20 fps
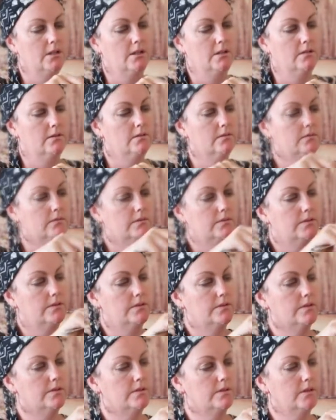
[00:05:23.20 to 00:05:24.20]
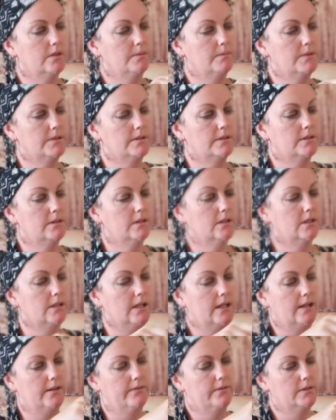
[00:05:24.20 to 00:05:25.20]
So I'm just going to
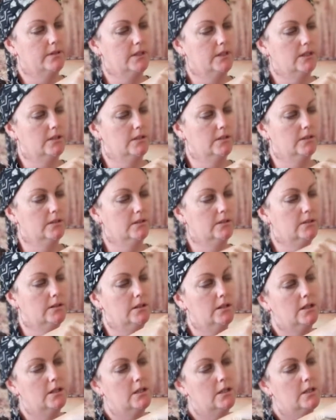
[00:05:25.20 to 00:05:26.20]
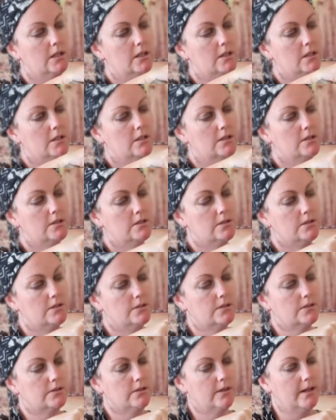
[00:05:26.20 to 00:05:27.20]
carefully
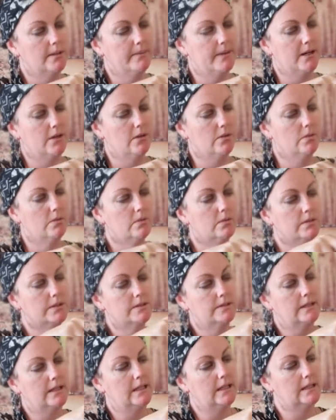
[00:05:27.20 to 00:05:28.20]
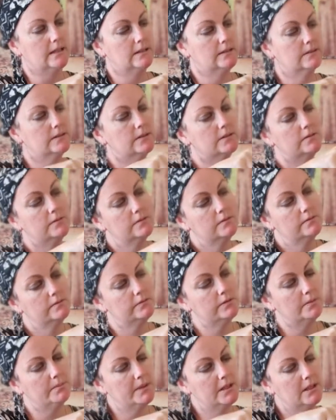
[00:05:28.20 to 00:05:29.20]
scrape out all the seeds
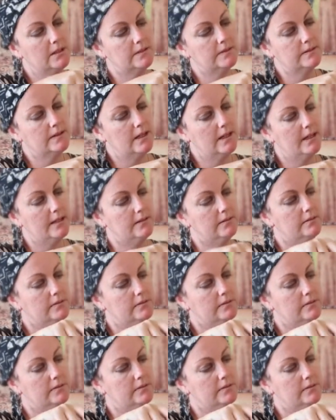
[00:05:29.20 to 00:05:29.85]
on the inside